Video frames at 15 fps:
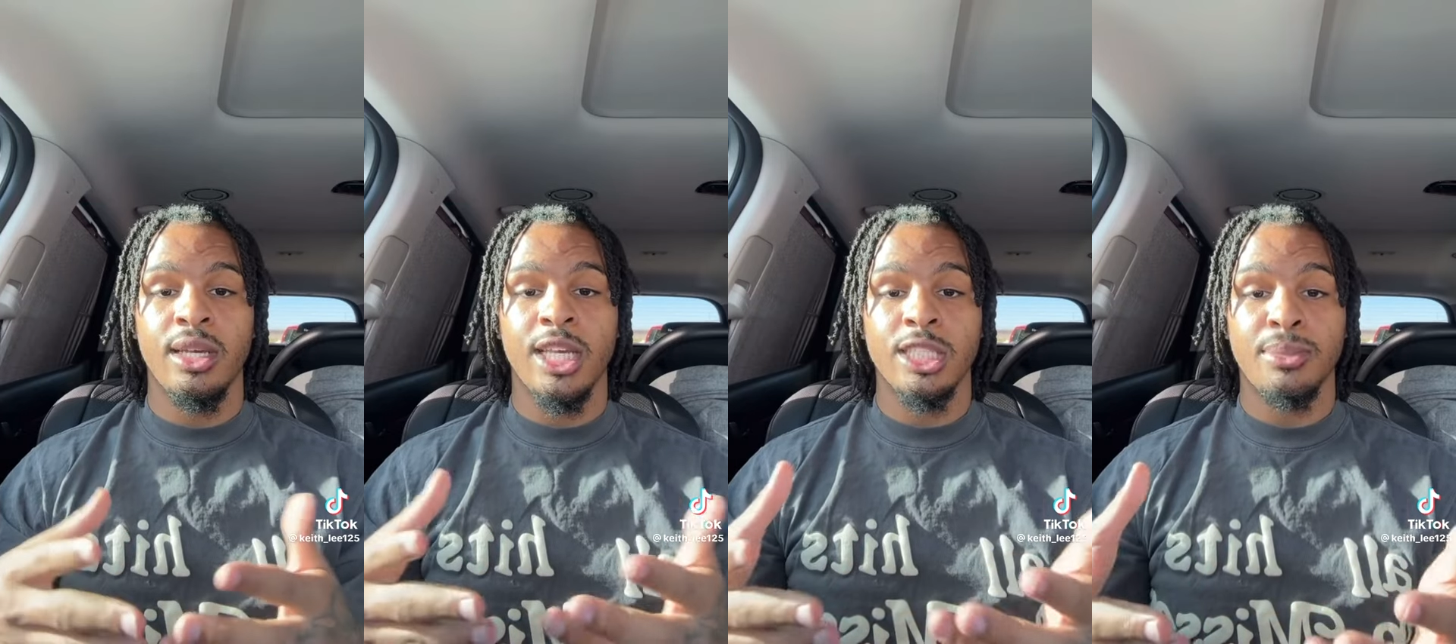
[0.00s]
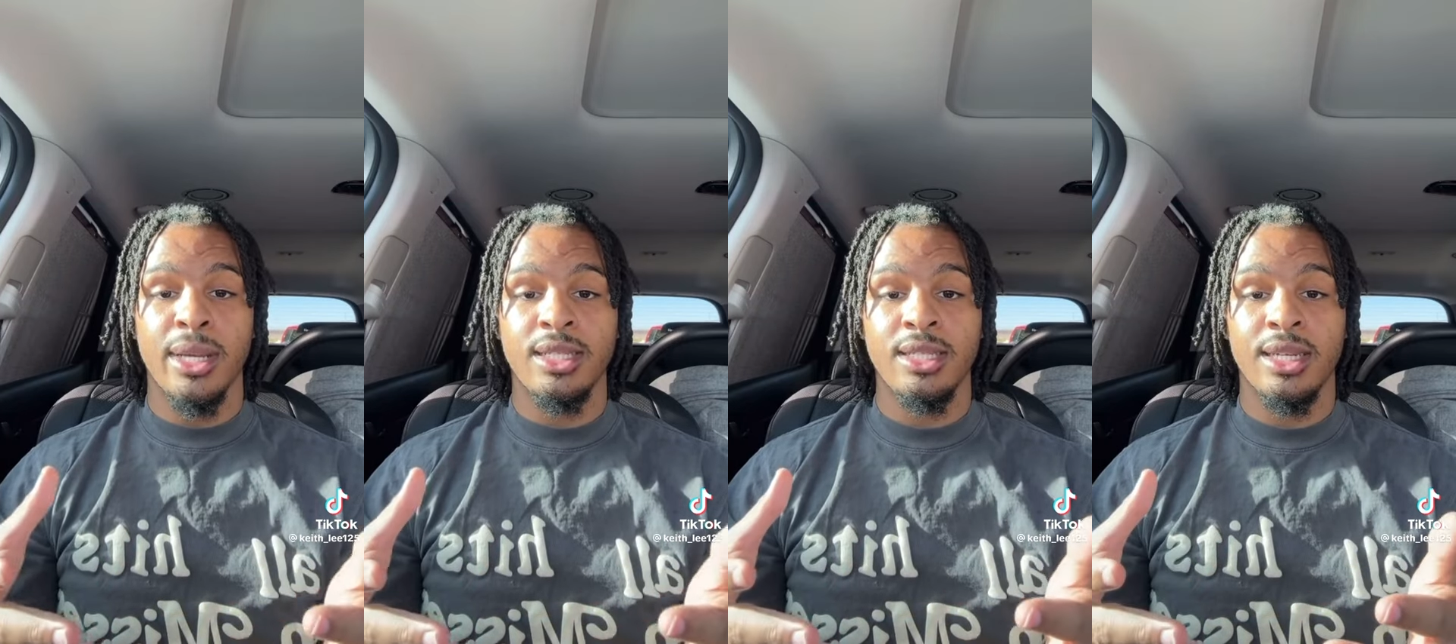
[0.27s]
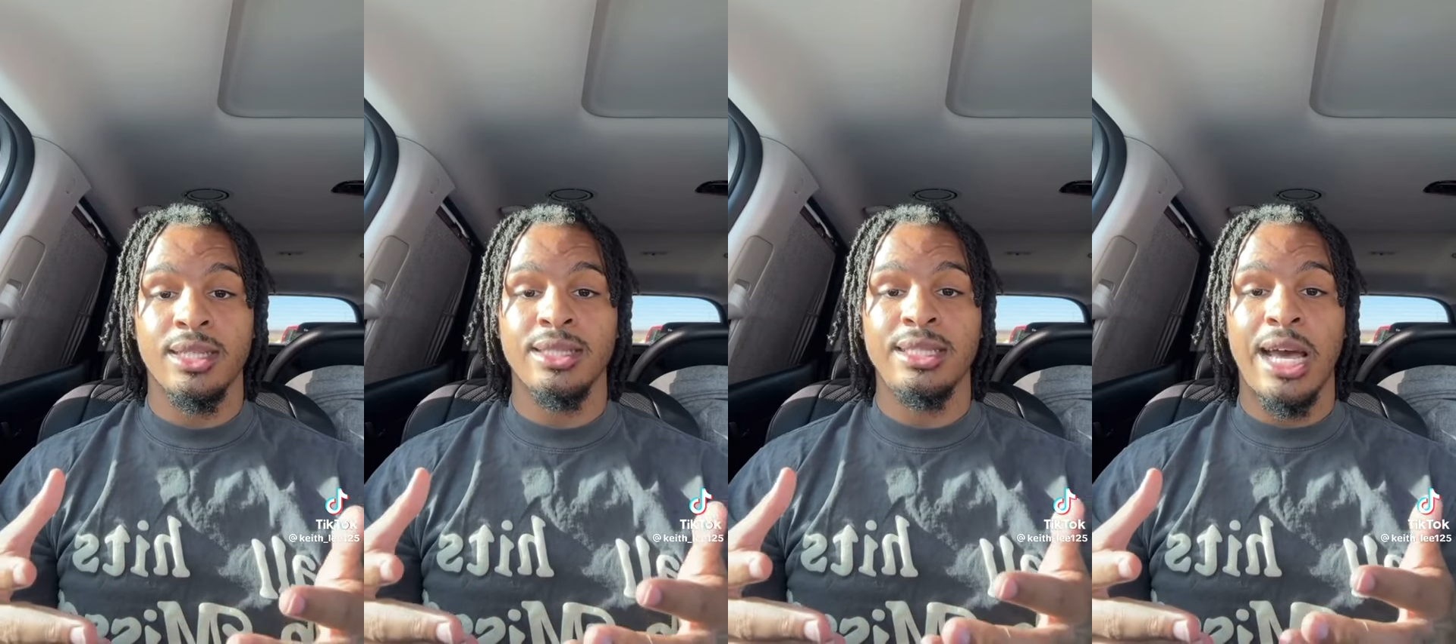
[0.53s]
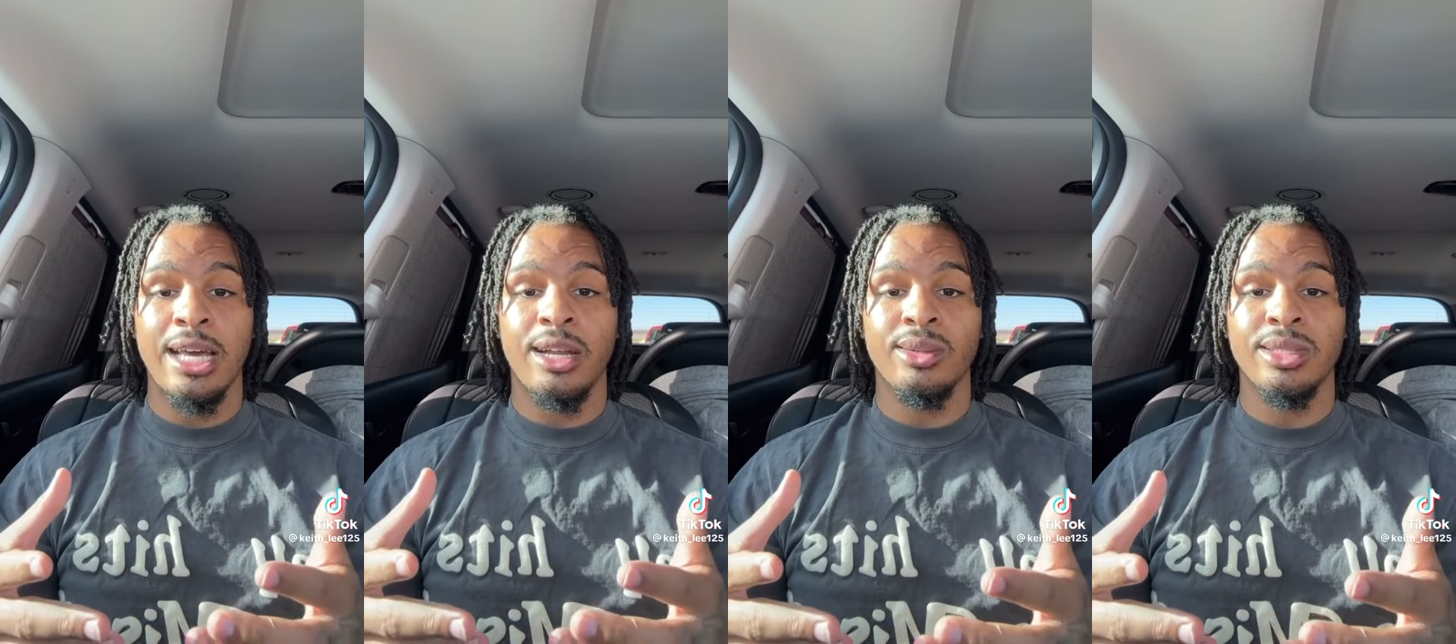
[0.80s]
especially because it's
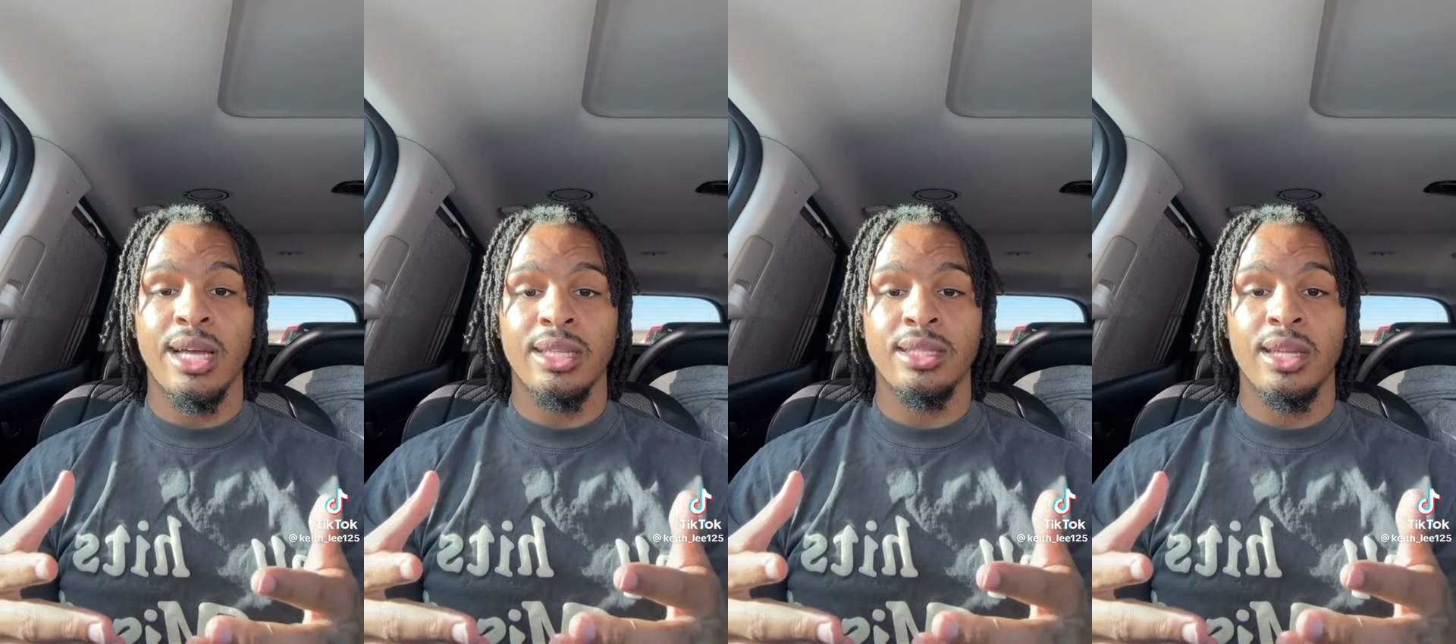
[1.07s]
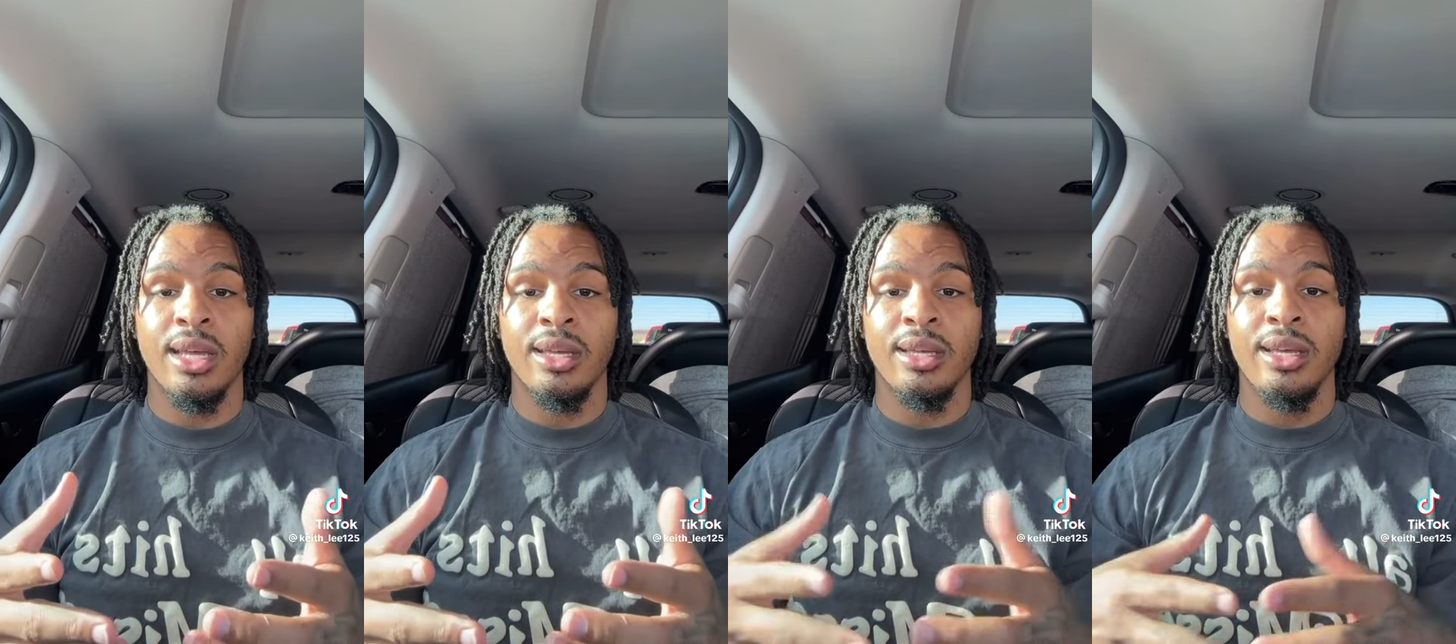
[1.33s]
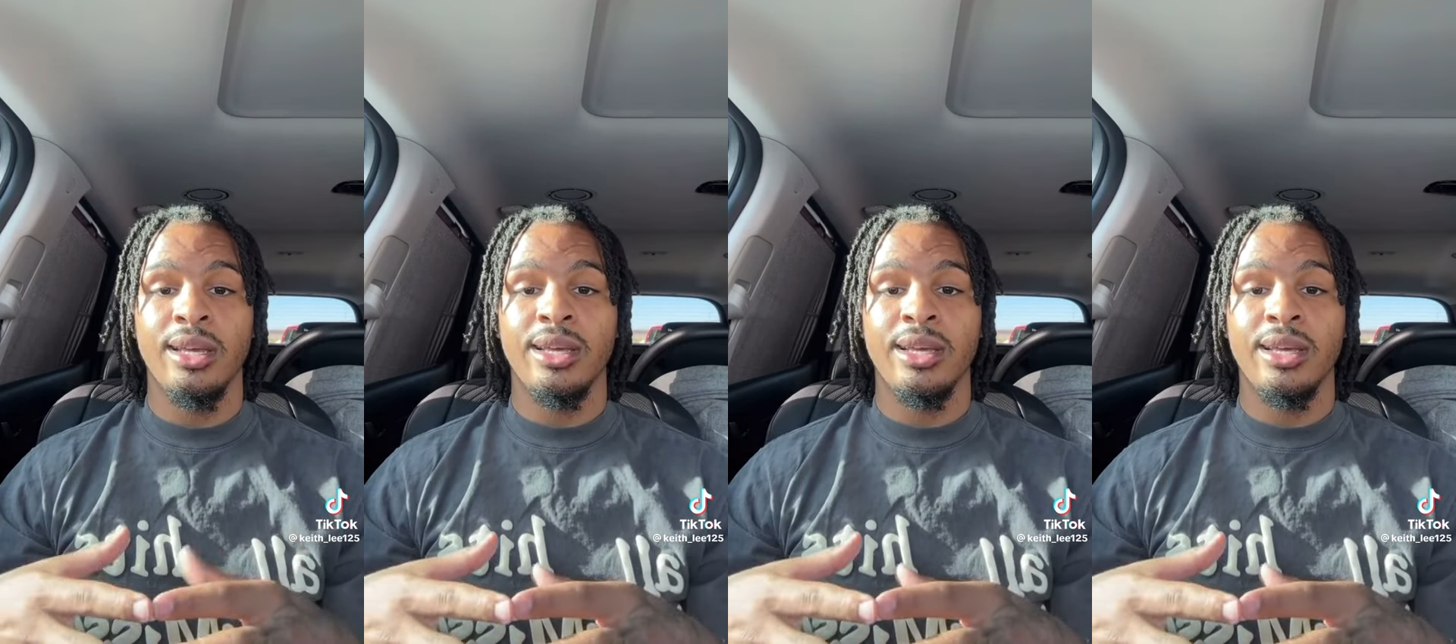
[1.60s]
hot outside today.